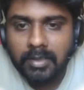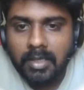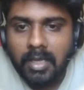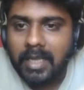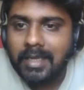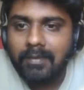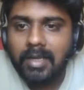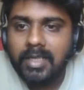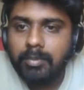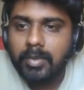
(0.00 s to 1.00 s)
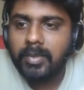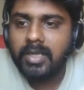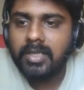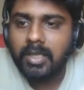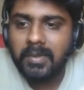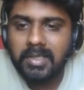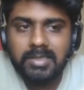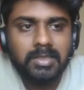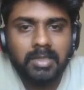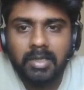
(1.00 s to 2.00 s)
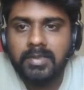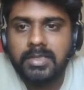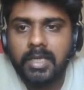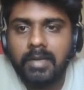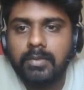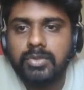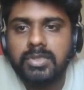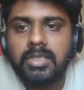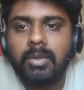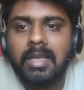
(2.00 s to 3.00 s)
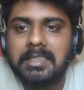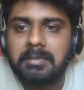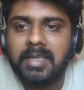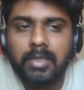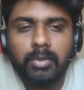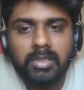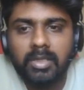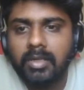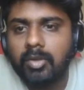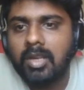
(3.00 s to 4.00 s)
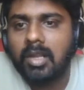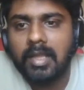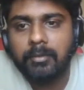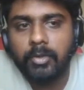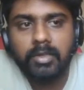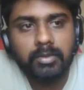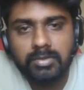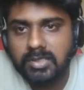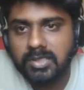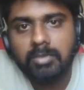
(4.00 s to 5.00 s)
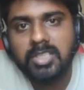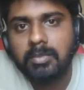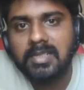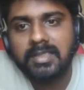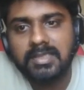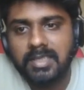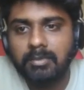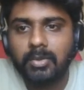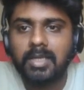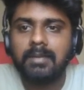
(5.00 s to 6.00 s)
I have already prepared the queries which I have used while explaining union and UnionAll. I'm going to use the same table and the same query.